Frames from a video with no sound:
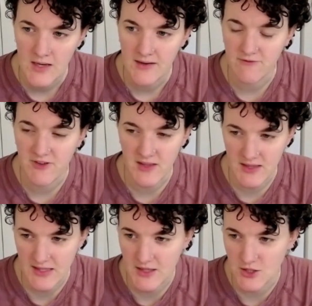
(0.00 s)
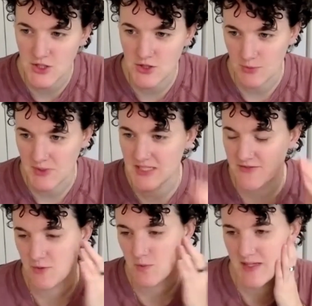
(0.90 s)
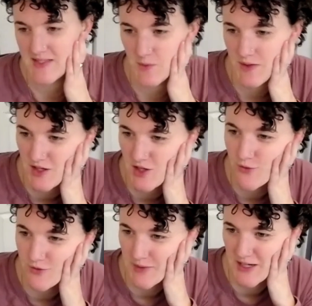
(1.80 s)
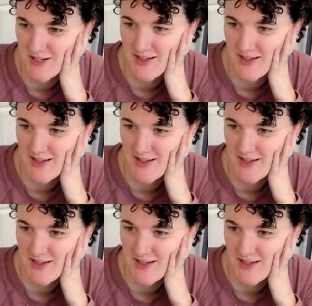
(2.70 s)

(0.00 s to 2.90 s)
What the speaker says: I'm feeling like there's so many different ways that we could go from here,